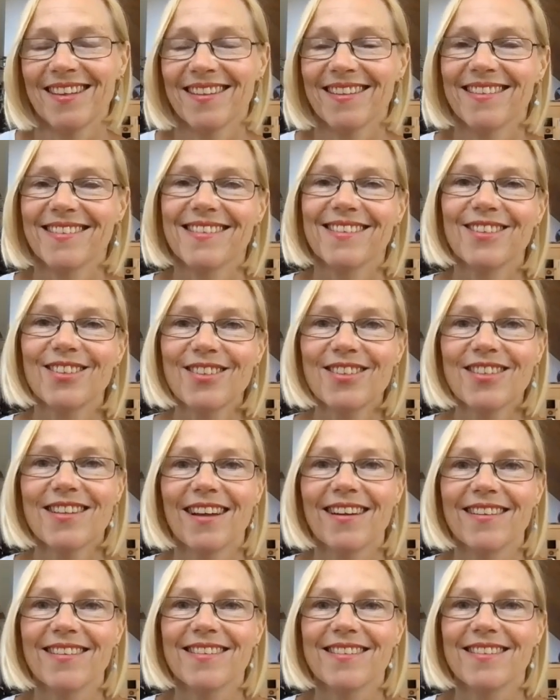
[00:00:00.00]
then there's a good
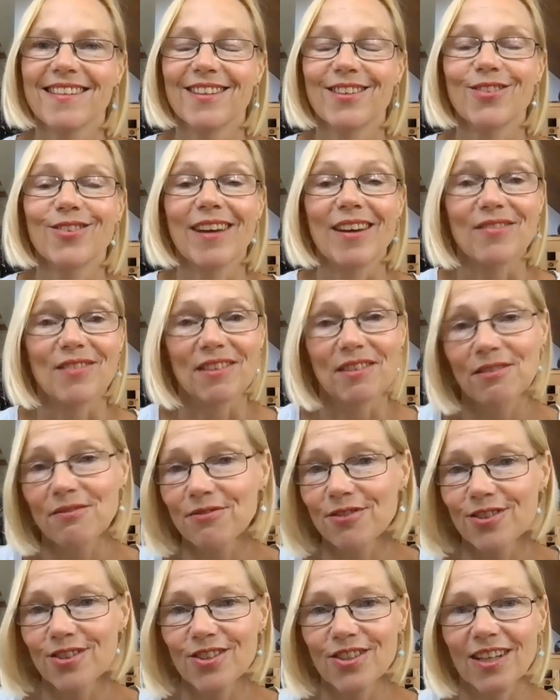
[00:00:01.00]
chance that you'll get very
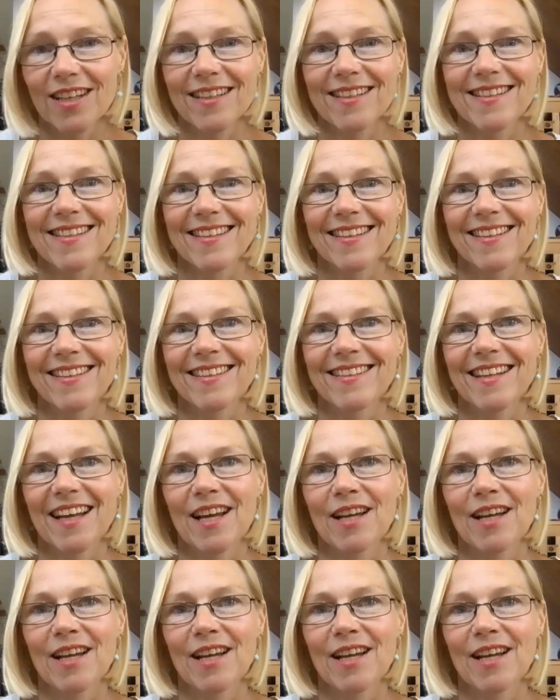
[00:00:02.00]
frustrated